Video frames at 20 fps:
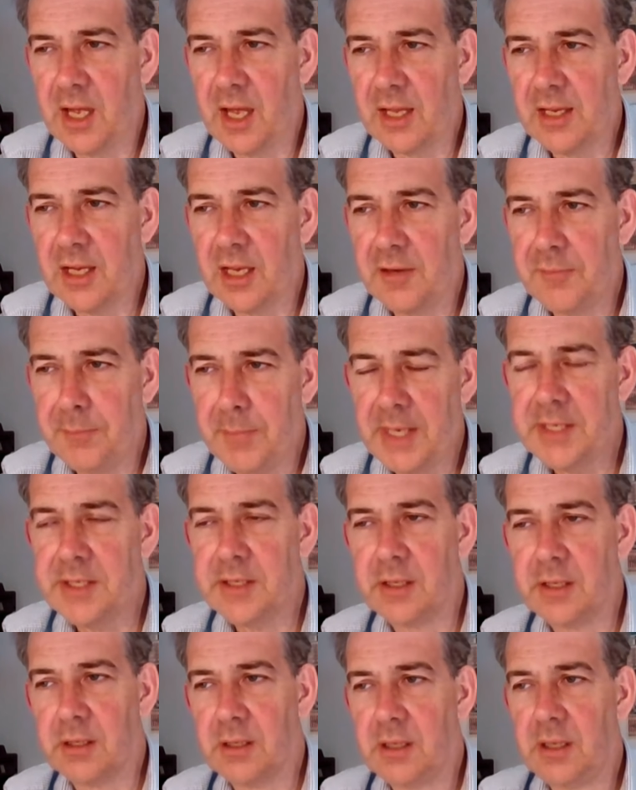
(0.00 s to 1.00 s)
a kind of
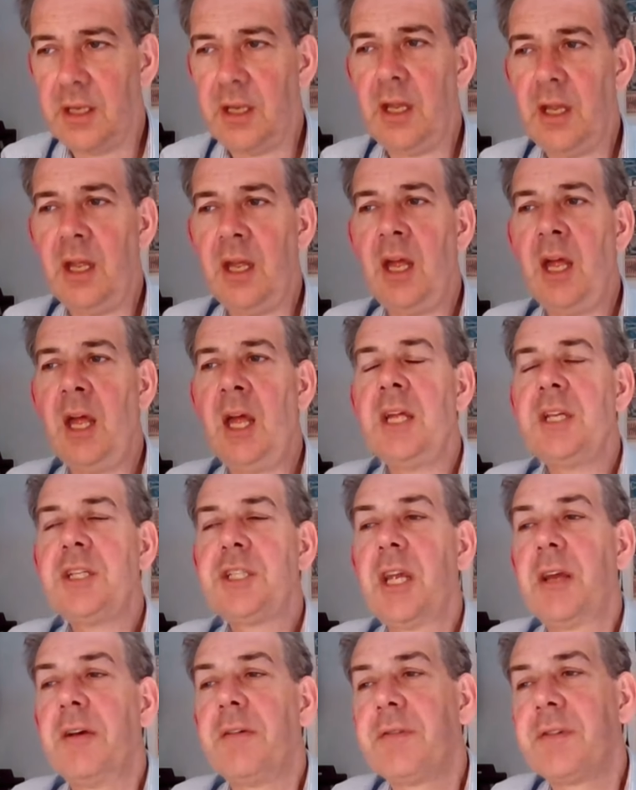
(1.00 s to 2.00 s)
mental
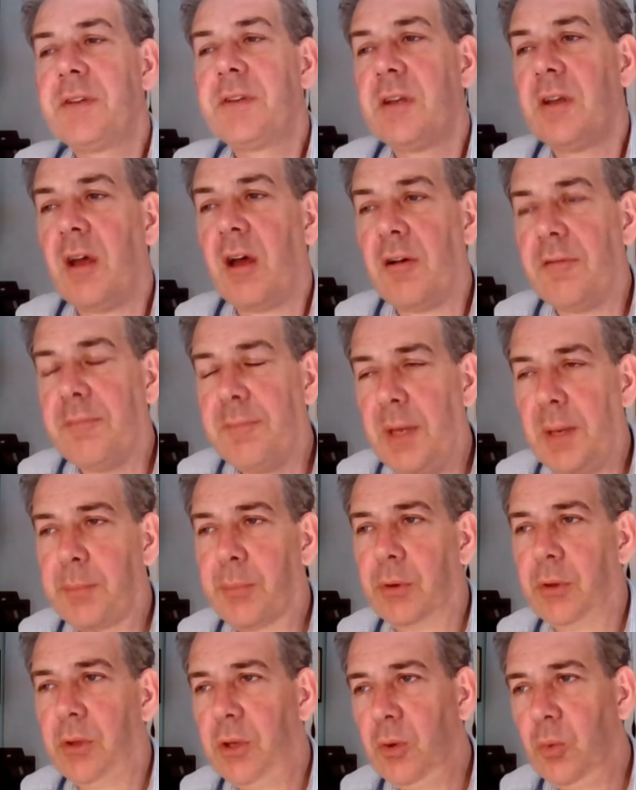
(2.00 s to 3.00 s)
shift of
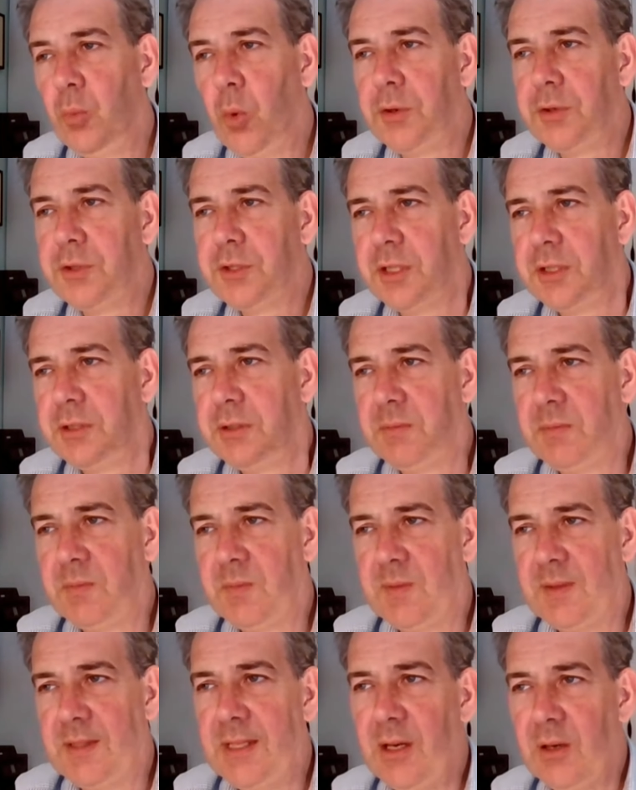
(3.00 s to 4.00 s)
people who want to,
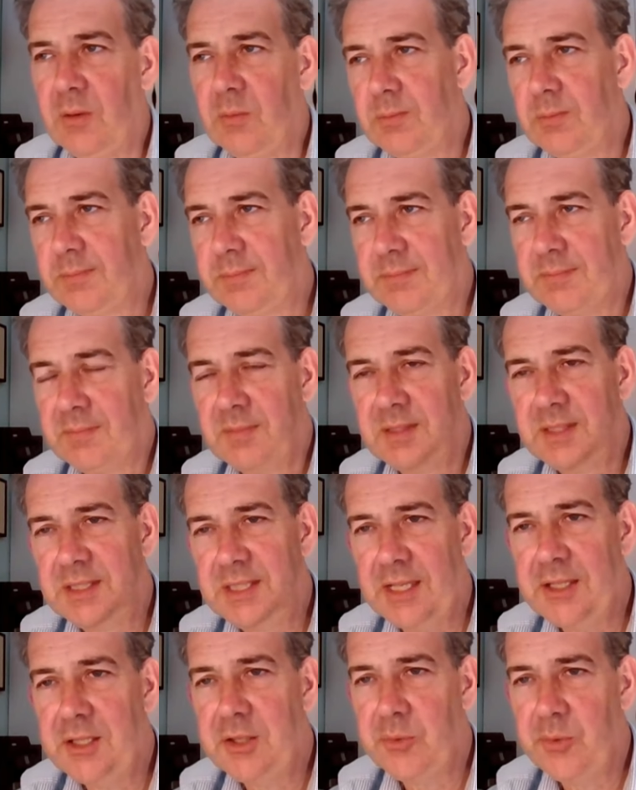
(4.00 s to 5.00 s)
you know,
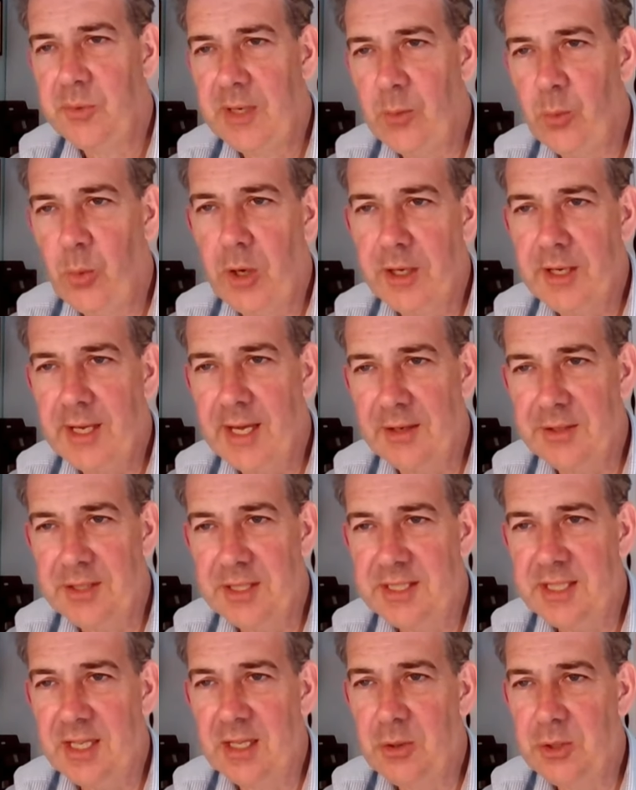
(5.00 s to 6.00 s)
genuinely work out a
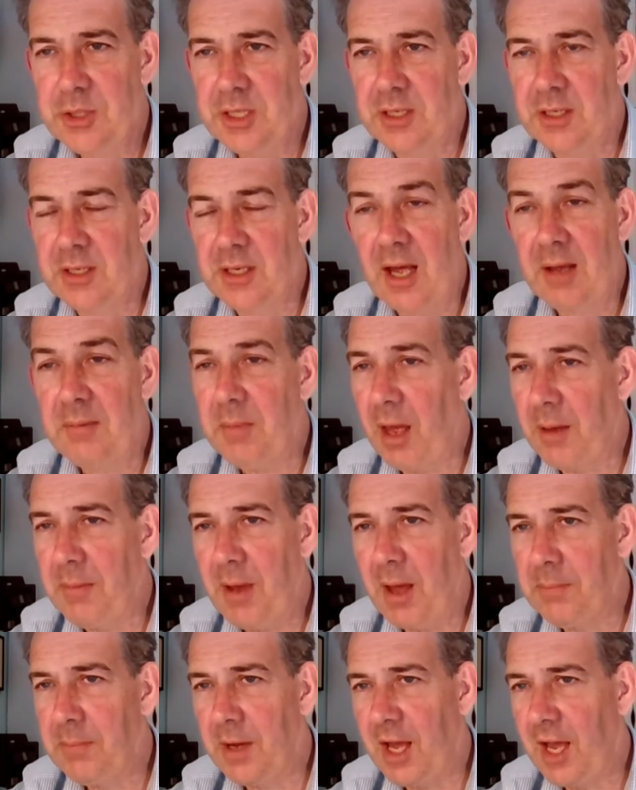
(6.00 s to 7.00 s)
solution. I
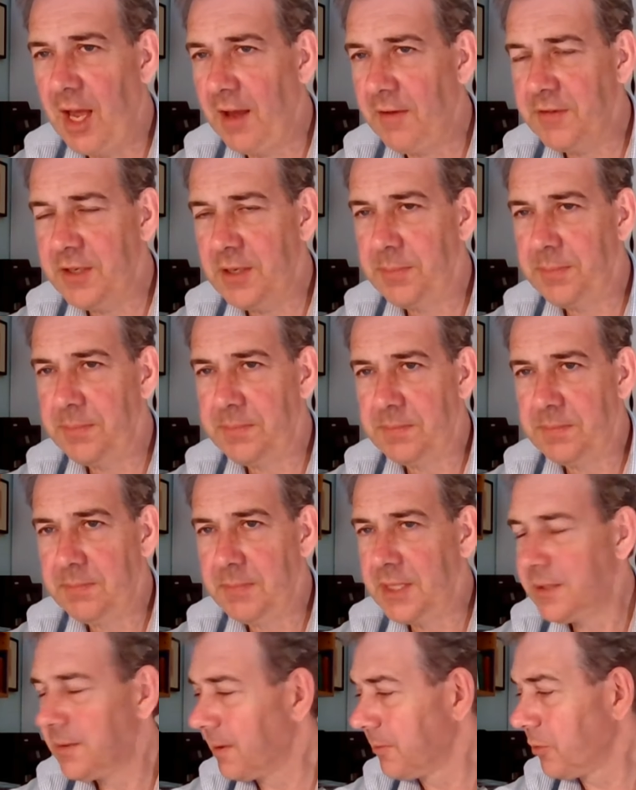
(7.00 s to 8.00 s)
have to
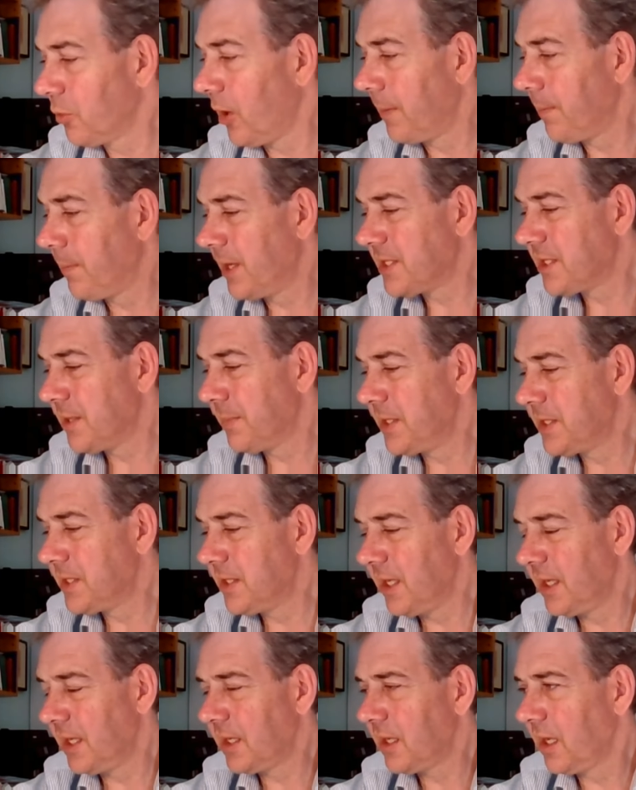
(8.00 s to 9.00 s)
admit I'm quite
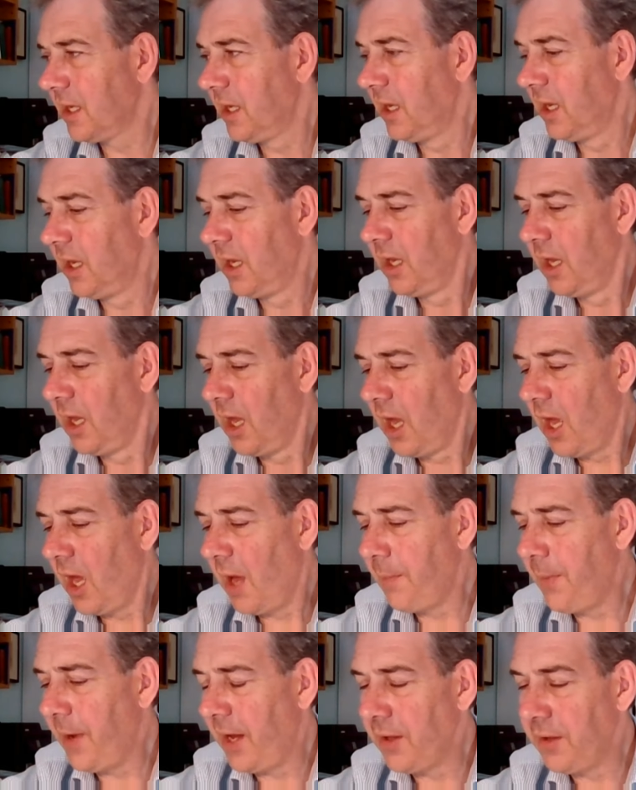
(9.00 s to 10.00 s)
pessimistic
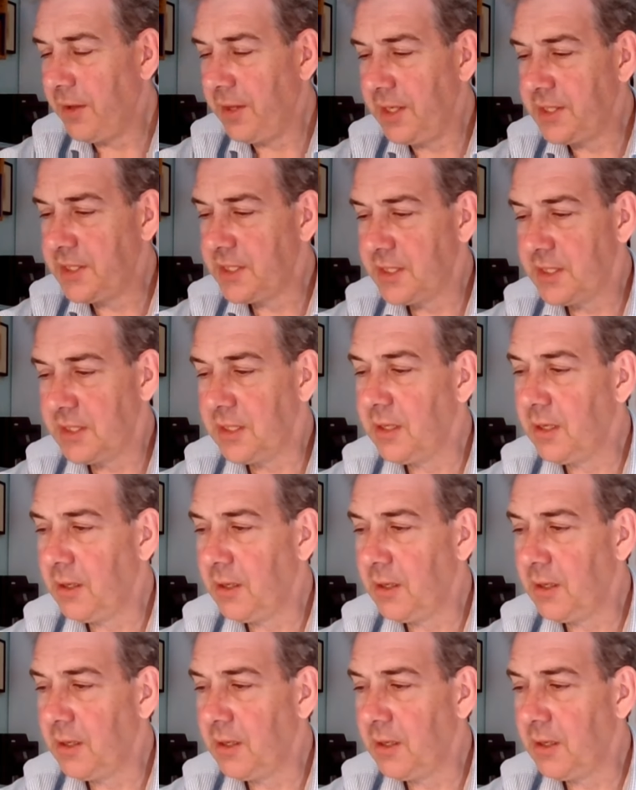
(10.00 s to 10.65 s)
about this